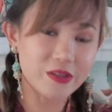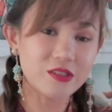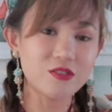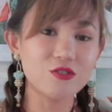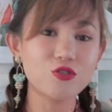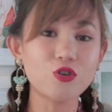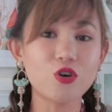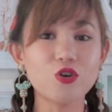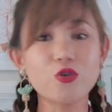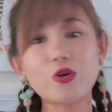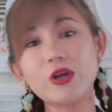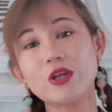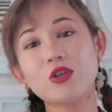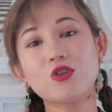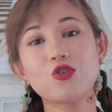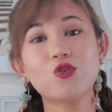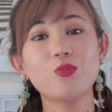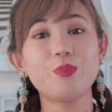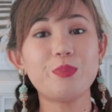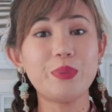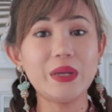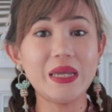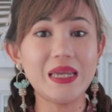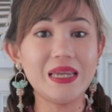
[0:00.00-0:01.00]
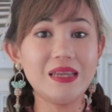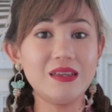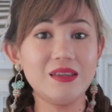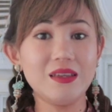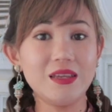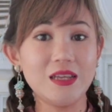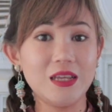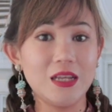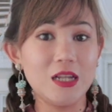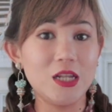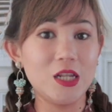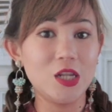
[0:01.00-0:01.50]
it's not going to
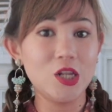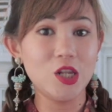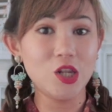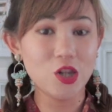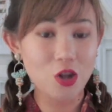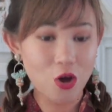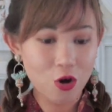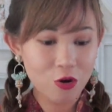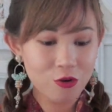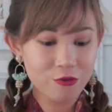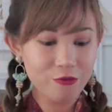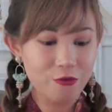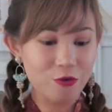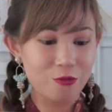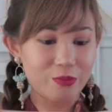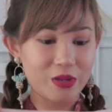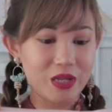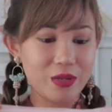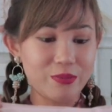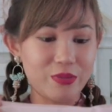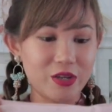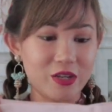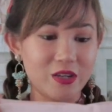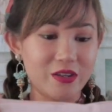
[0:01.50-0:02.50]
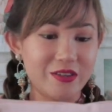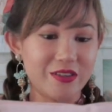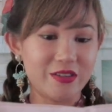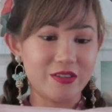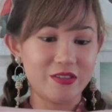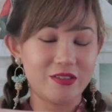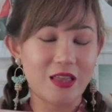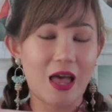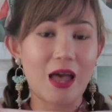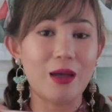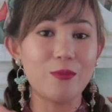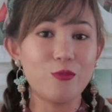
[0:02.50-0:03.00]
be long for me
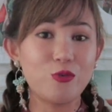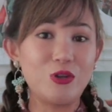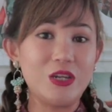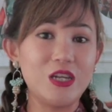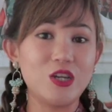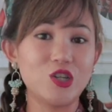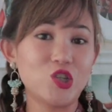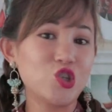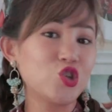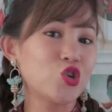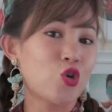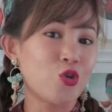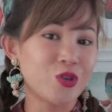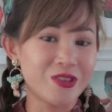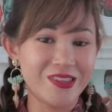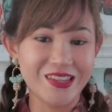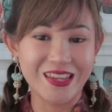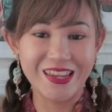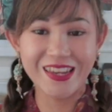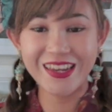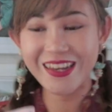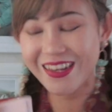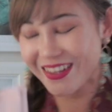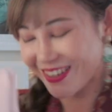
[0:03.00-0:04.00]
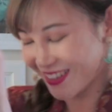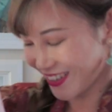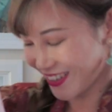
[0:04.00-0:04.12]
because I'm only a shorty.